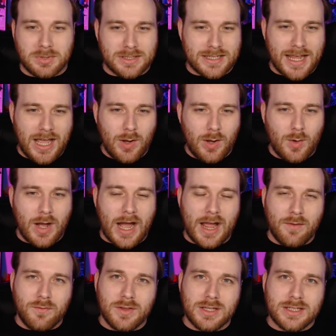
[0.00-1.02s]
But now
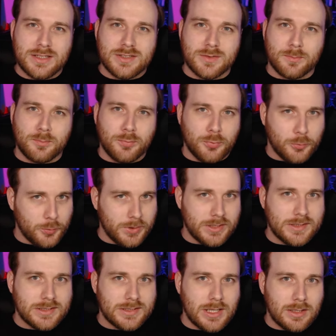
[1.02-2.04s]
I feel like it's a
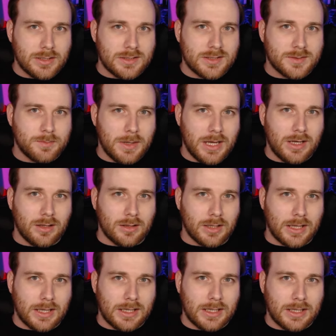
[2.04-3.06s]
pretty solid
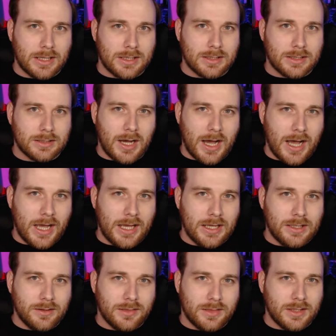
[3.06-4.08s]
spell, and
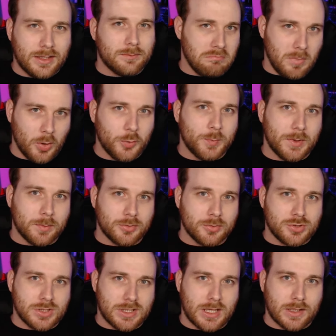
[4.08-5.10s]
I think most people
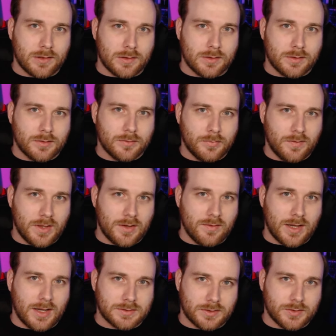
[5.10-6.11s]
should take this if they
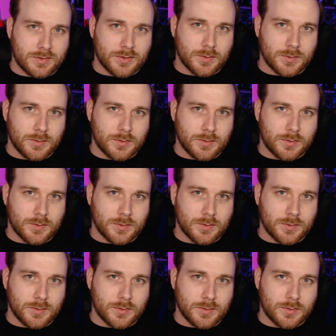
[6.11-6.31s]
have access to